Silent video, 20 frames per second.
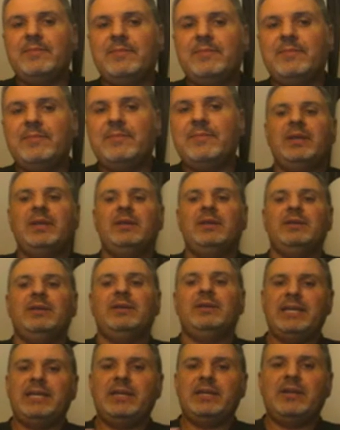who was part of the
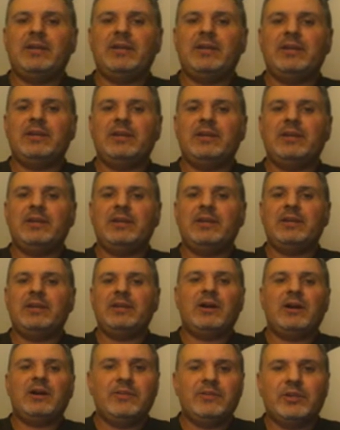game
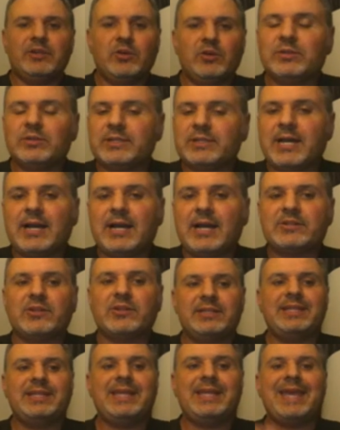in on the Google Doc
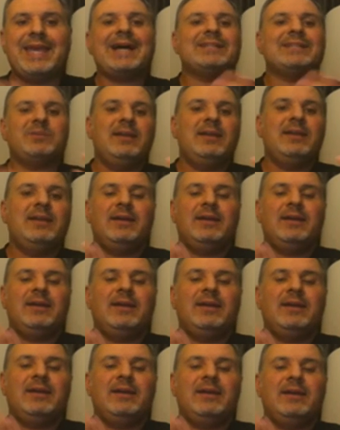so that they got to
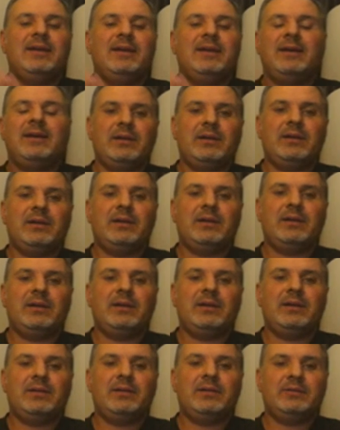play, um,
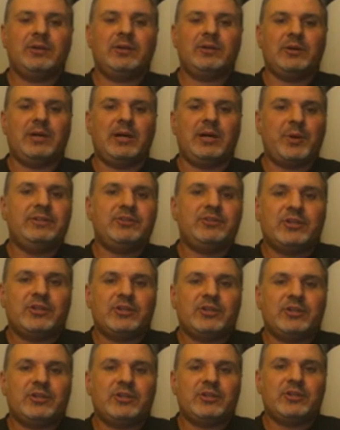uh, you know, a
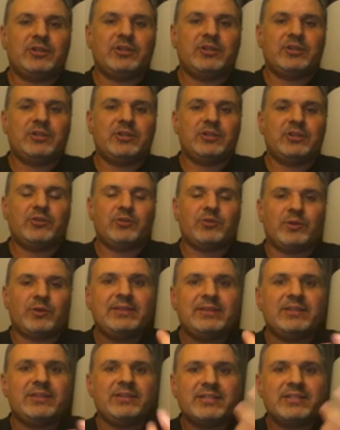part in trying to
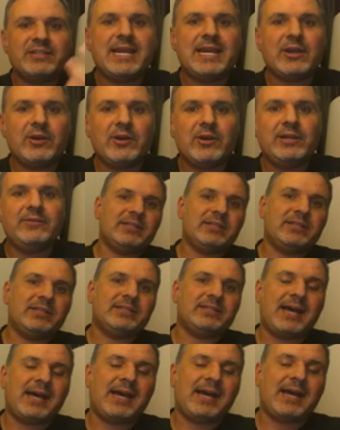create this narrative,
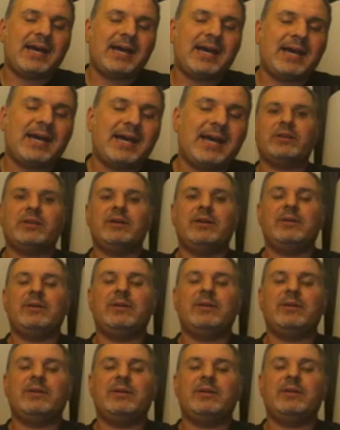create the, the
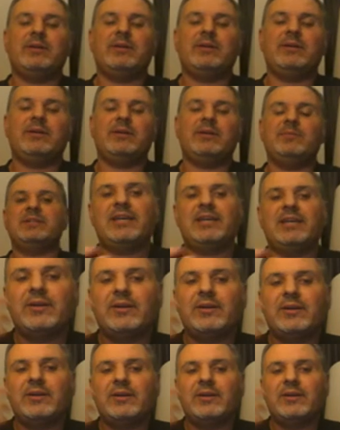ties to the outcomes,
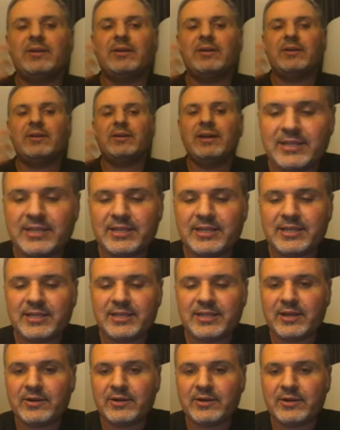et cetera, et
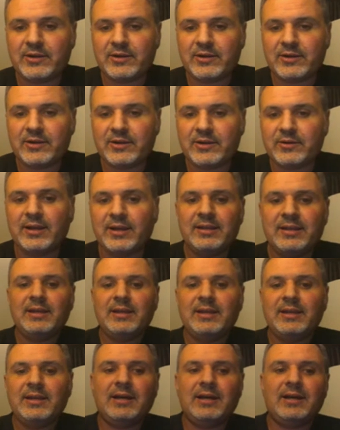cetera, et cetera,
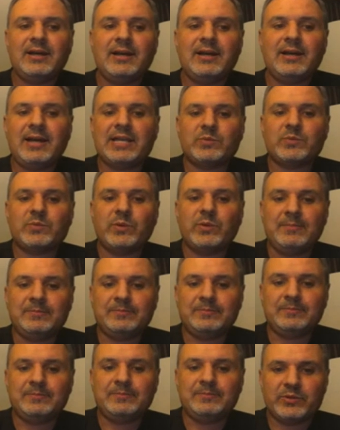uh, as we
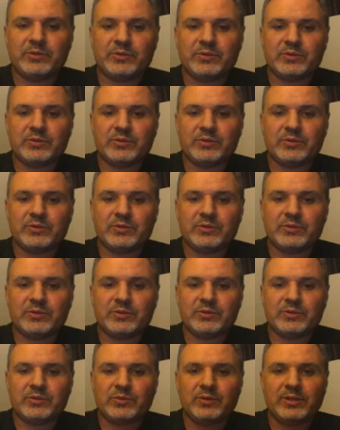went. So it
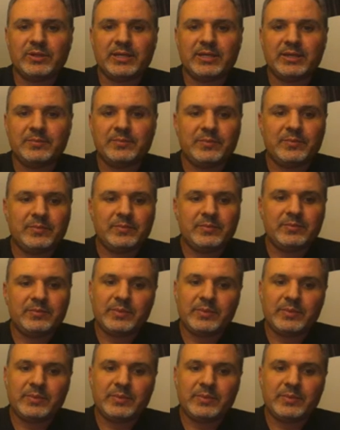was really